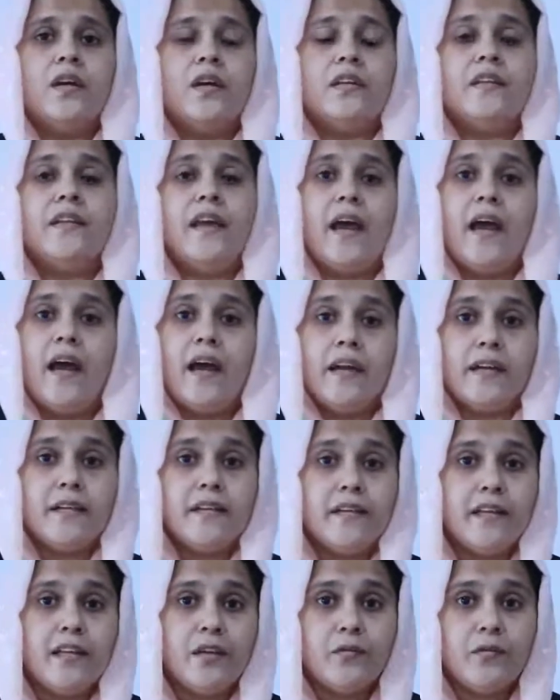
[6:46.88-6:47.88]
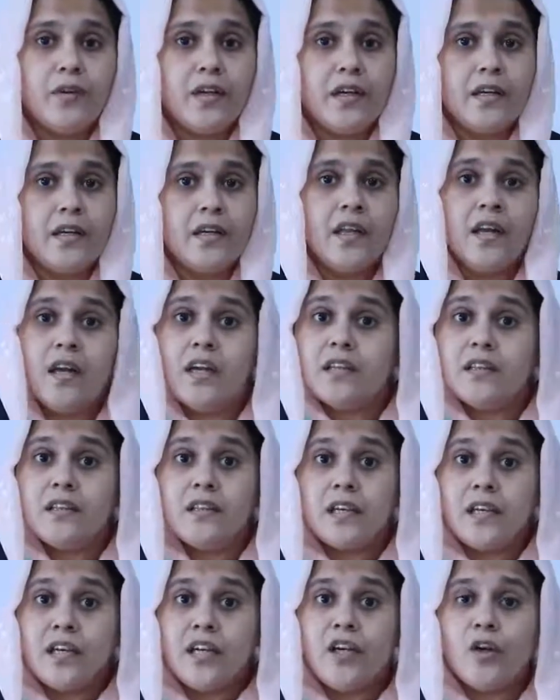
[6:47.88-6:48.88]
they had given
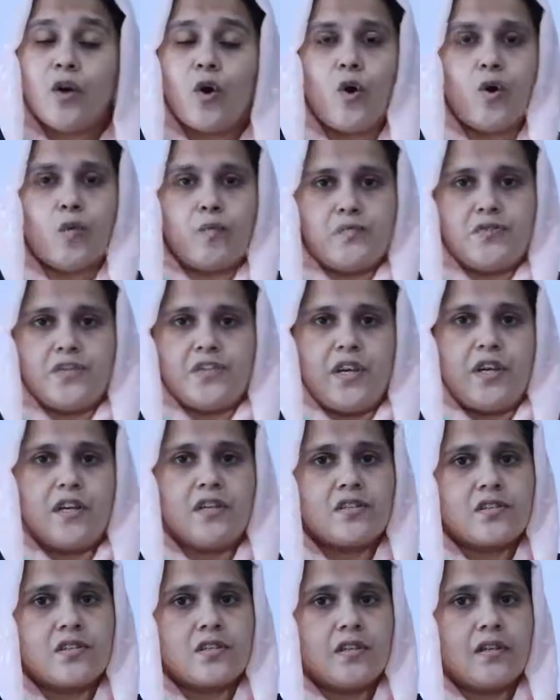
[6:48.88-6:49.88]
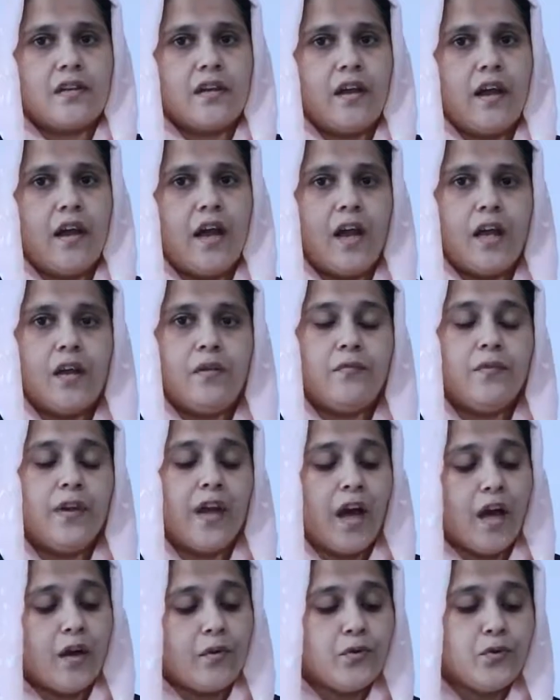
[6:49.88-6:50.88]
three objects and we
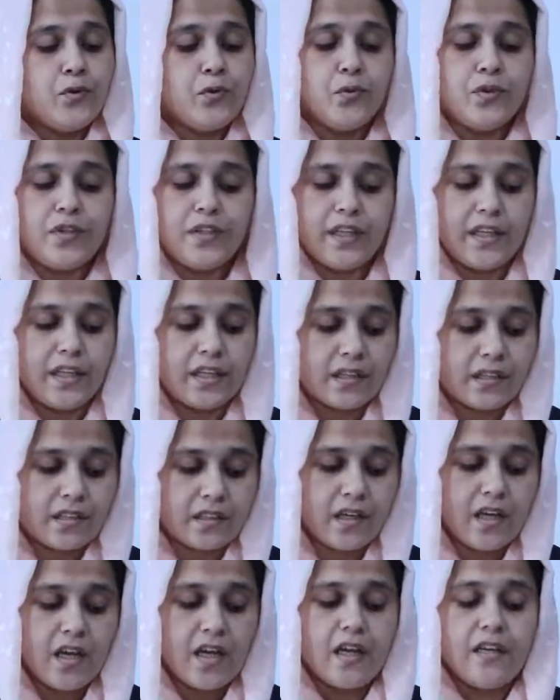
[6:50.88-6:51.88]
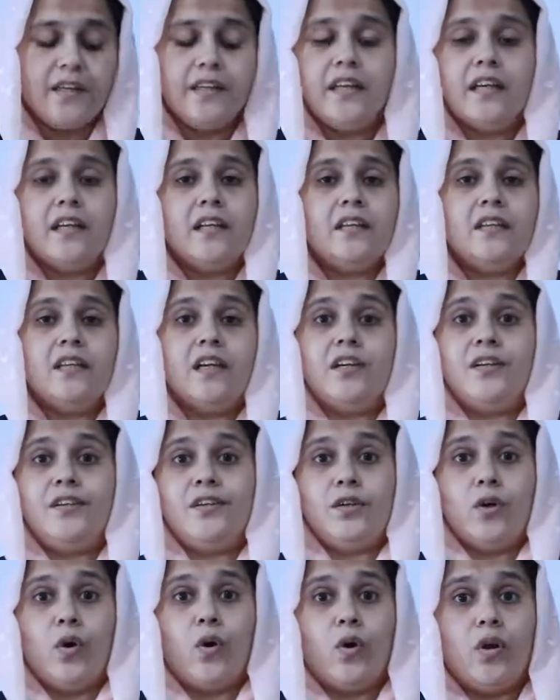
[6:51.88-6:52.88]
have to tick the
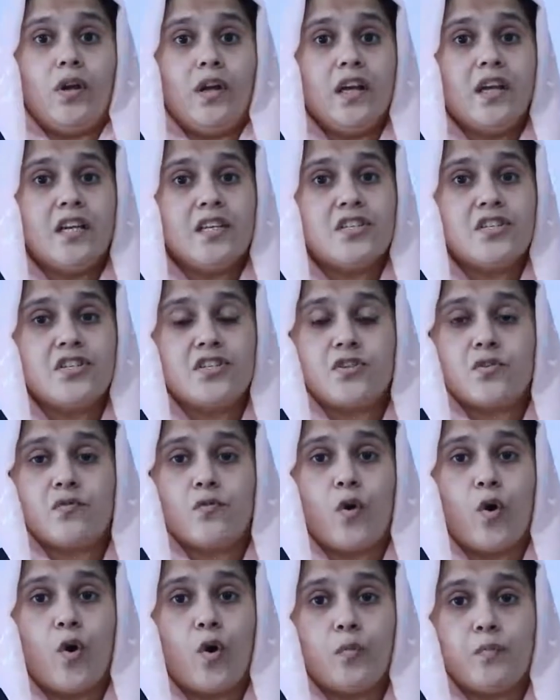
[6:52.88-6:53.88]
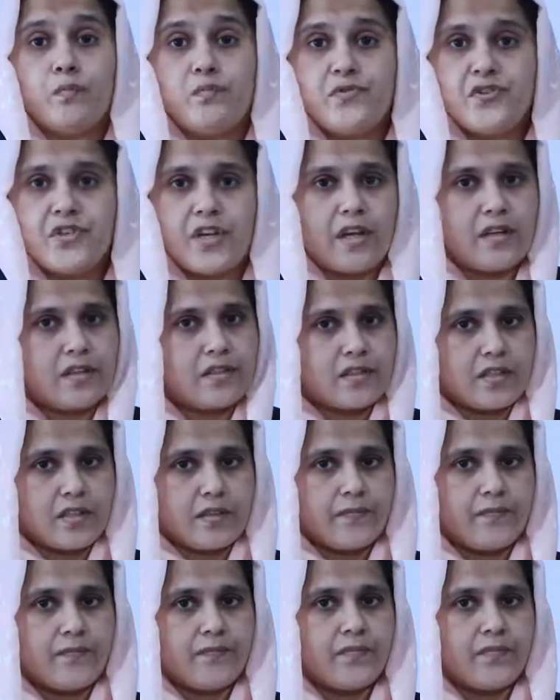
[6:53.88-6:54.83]
tallest object.